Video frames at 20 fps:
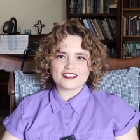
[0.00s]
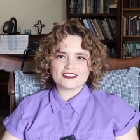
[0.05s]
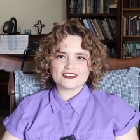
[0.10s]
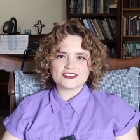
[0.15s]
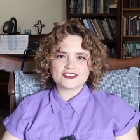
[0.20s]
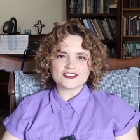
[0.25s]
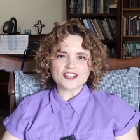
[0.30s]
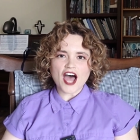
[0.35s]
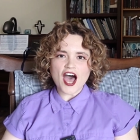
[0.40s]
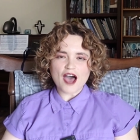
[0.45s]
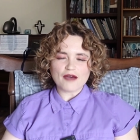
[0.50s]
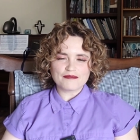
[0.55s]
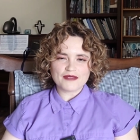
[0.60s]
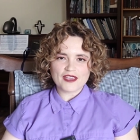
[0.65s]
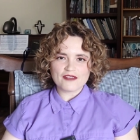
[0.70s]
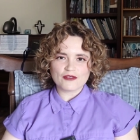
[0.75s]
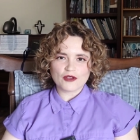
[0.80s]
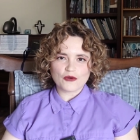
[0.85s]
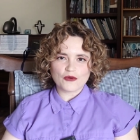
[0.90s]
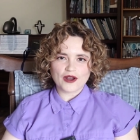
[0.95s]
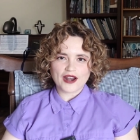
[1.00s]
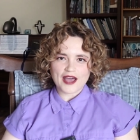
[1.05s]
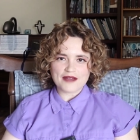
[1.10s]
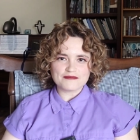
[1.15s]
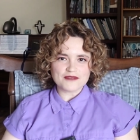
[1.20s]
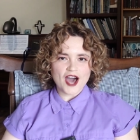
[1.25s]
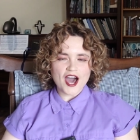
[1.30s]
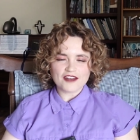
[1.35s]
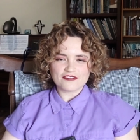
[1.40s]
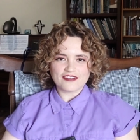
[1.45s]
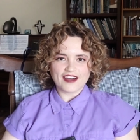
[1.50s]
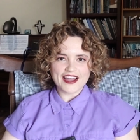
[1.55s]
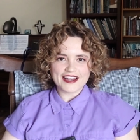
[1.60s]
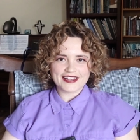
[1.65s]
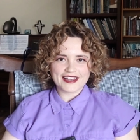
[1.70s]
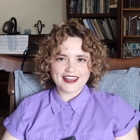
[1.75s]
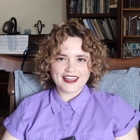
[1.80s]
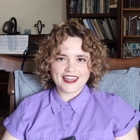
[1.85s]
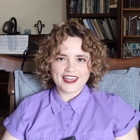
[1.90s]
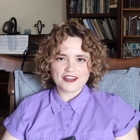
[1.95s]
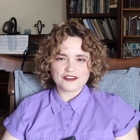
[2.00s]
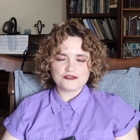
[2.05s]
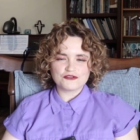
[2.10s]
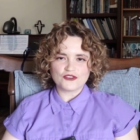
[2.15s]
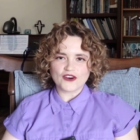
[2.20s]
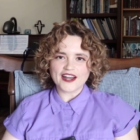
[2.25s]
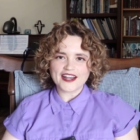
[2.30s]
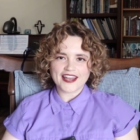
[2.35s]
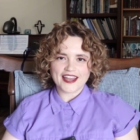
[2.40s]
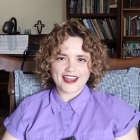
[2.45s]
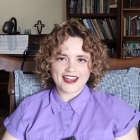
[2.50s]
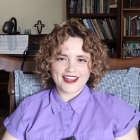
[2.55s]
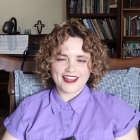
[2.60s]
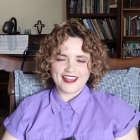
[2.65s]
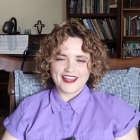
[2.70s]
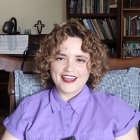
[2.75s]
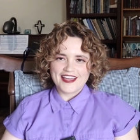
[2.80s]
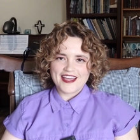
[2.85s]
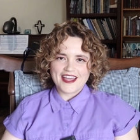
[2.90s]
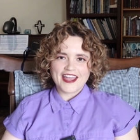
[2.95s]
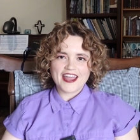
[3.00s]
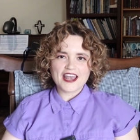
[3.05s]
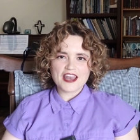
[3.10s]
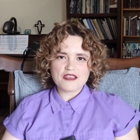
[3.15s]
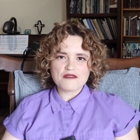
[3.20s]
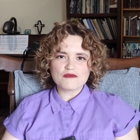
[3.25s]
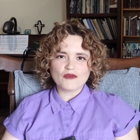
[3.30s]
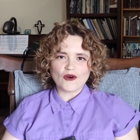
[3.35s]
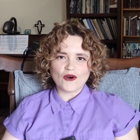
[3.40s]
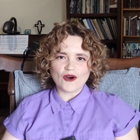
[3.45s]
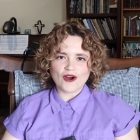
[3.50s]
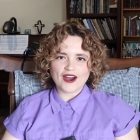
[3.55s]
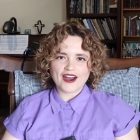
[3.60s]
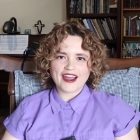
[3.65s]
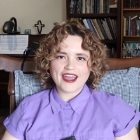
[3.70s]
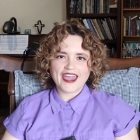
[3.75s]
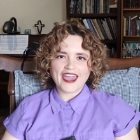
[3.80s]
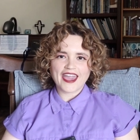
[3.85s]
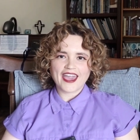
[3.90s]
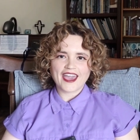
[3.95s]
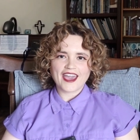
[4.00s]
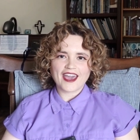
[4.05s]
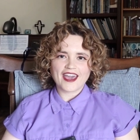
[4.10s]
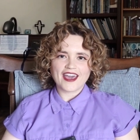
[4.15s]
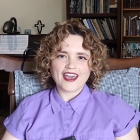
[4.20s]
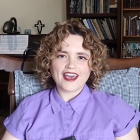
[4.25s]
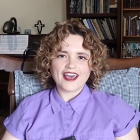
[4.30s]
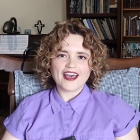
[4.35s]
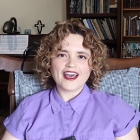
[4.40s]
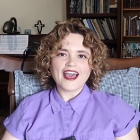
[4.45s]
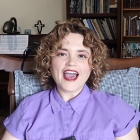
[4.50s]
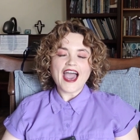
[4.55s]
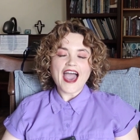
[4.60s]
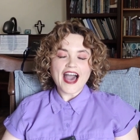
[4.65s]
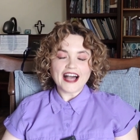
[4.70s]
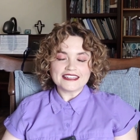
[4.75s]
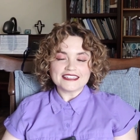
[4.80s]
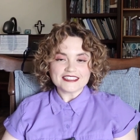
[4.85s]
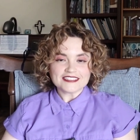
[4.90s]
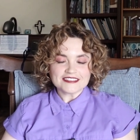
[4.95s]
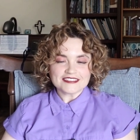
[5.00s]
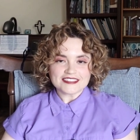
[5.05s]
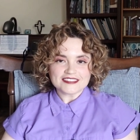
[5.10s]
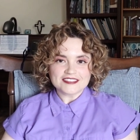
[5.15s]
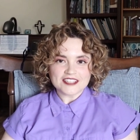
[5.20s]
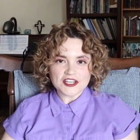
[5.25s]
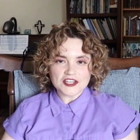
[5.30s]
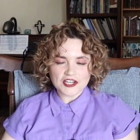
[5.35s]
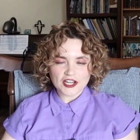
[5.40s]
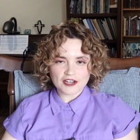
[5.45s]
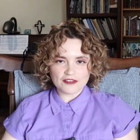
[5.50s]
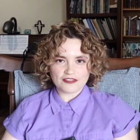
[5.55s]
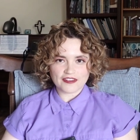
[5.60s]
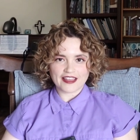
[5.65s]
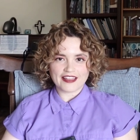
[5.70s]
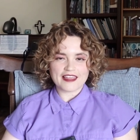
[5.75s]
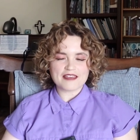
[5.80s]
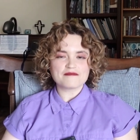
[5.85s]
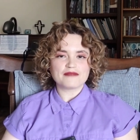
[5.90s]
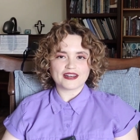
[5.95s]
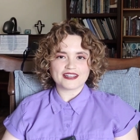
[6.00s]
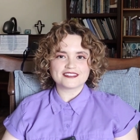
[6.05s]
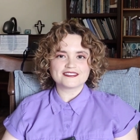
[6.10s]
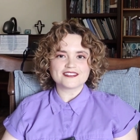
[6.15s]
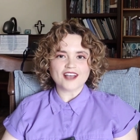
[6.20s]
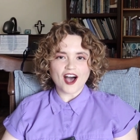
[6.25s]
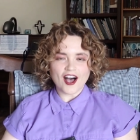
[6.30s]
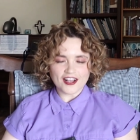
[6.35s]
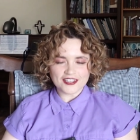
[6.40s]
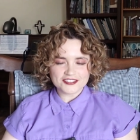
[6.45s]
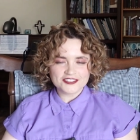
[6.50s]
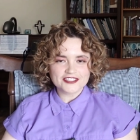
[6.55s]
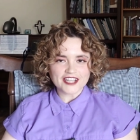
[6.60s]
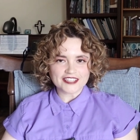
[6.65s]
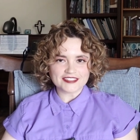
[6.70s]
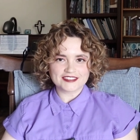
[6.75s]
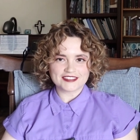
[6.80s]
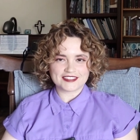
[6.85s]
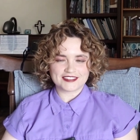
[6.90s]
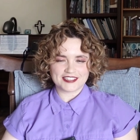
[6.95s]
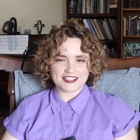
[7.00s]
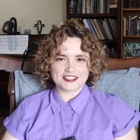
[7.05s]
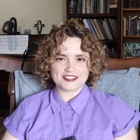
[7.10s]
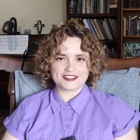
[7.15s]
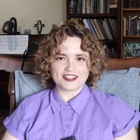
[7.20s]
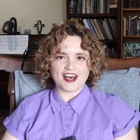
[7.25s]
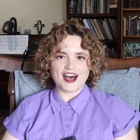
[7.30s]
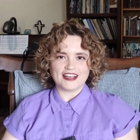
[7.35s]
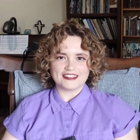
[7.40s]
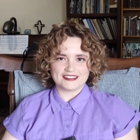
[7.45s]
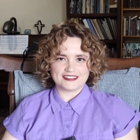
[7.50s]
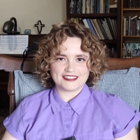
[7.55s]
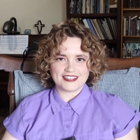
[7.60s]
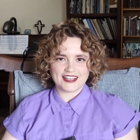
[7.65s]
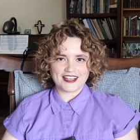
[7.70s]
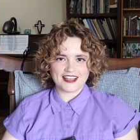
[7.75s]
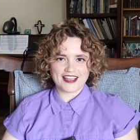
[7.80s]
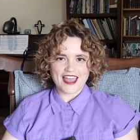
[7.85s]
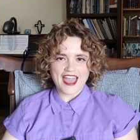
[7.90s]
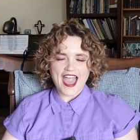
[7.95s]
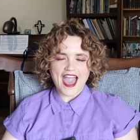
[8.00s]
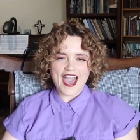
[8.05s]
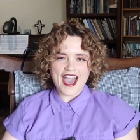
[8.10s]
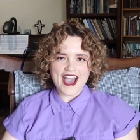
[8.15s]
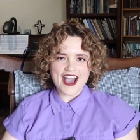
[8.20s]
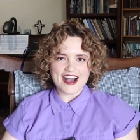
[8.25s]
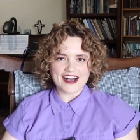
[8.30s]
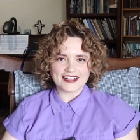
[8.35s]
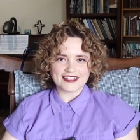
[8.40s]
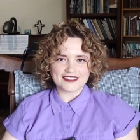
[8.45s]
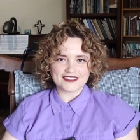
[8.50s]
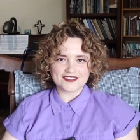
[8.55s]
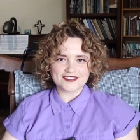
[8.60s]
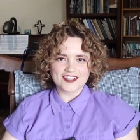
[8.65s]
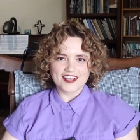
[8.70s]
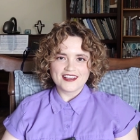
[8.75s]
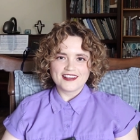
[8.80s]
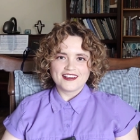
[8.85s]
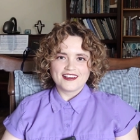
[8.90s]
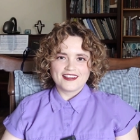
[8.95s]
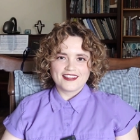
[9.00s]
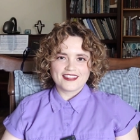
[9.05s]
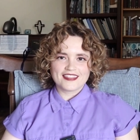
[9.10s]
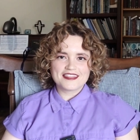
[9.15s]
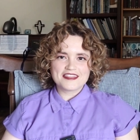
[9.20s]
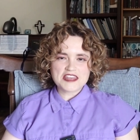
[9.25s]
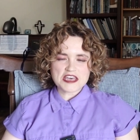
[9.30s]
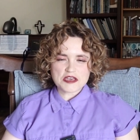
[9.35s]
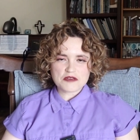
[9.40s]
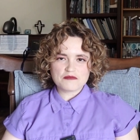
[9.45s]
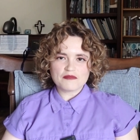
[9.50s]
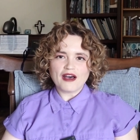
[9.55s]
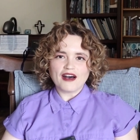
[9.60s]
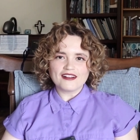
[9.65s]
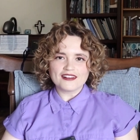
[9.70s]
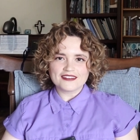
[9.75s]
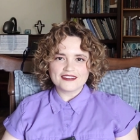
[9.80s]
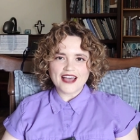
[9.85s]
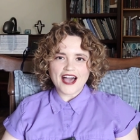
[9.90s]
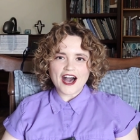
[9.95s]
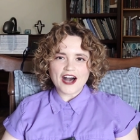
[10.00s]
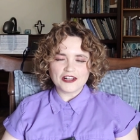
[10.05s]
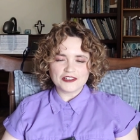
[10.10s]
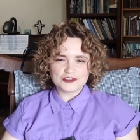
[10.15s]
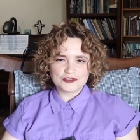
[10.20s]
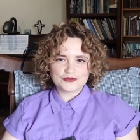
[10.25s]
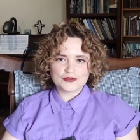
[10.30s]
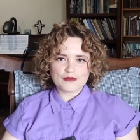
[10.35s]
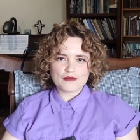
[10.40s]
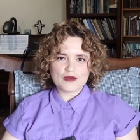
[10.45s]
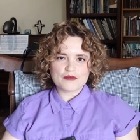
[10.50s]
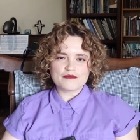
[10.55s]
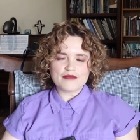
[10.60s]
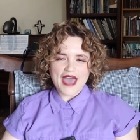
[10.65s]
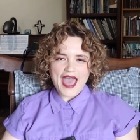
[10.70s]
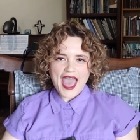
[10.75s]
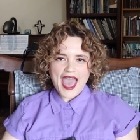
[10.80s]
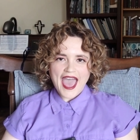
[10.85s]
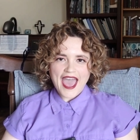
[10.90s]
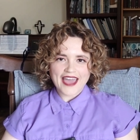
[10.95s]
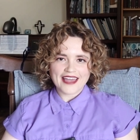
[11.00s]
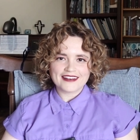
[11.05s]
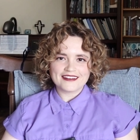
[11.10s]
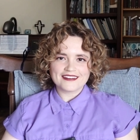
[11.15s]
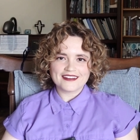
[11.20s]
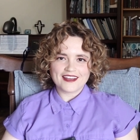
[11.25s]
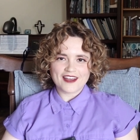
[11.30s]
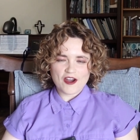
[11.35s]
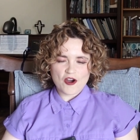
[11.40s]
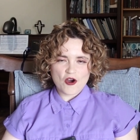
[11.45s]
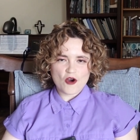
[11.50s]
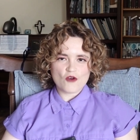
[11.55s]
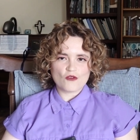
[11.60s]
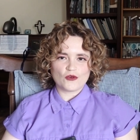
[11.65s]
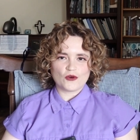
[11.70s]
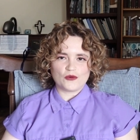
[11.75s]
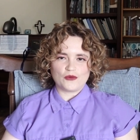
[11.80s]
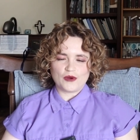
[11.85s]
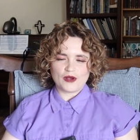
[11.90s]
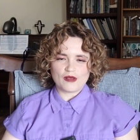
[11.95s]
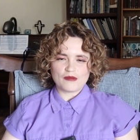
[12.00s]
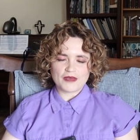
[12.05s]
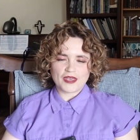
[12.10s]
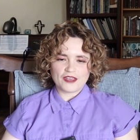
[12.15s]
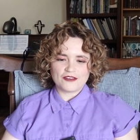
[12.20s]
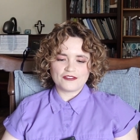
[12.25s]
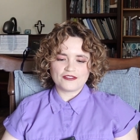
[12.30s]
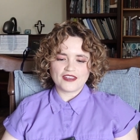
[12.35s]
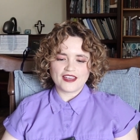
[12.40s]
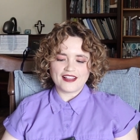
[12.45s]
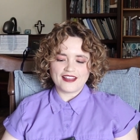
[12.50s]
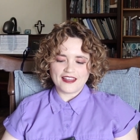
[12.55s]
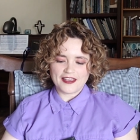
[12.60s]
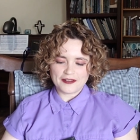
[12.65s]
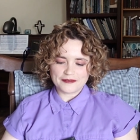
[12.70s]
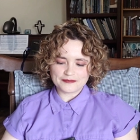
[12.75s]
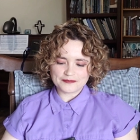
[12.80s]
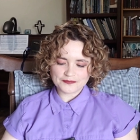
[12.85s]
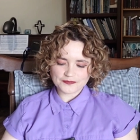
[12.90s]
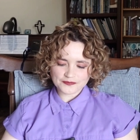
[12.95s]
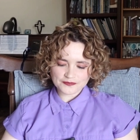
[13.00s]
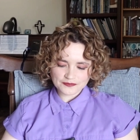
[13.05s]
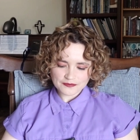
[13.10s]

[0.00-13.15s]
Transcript: stop even when I'm not finding it funny anymore. It, at least it's a good feeling, but it's just as exhausting as the meltdowns from a bad, overwhelming feeling.